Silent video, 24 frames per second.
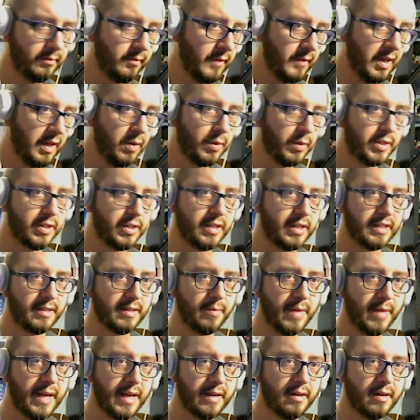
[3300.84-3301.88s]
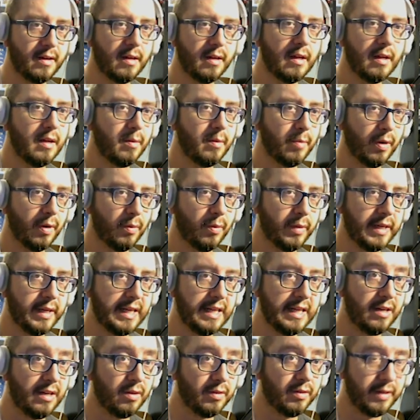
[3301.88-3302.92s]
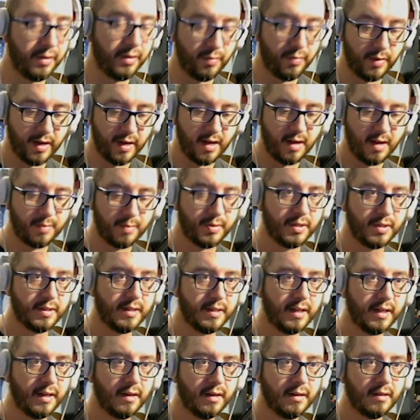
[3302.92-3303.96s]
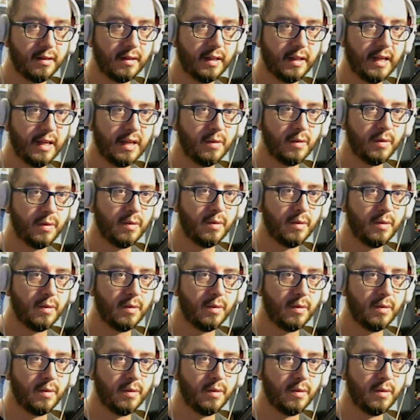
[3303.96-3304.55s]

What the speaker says: which doesn't matter, but we need only 3 options here. Okay, we don't